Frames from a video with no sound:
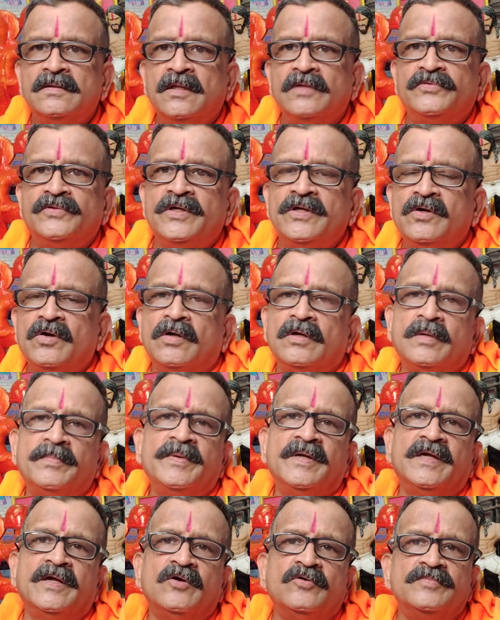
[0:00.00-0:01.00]
The three got
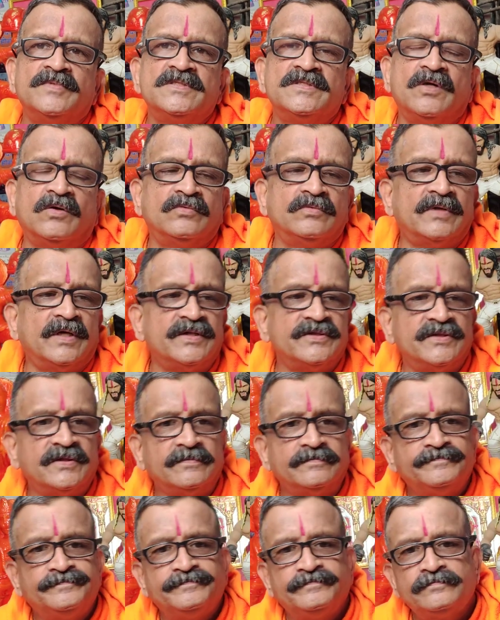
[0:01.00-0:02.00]
up and gave him a sound
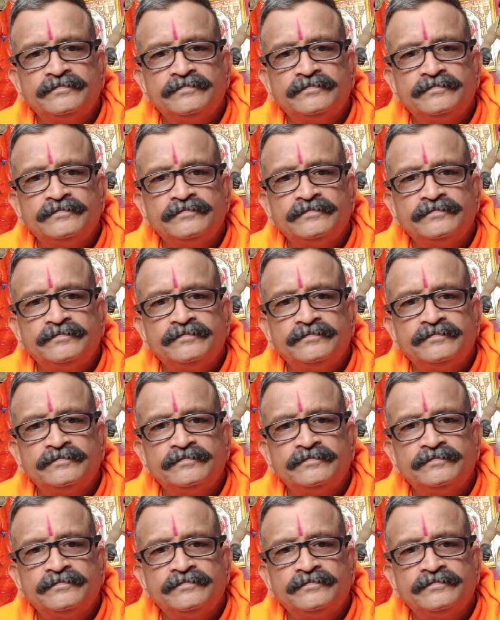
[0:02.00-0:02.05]
thrashing.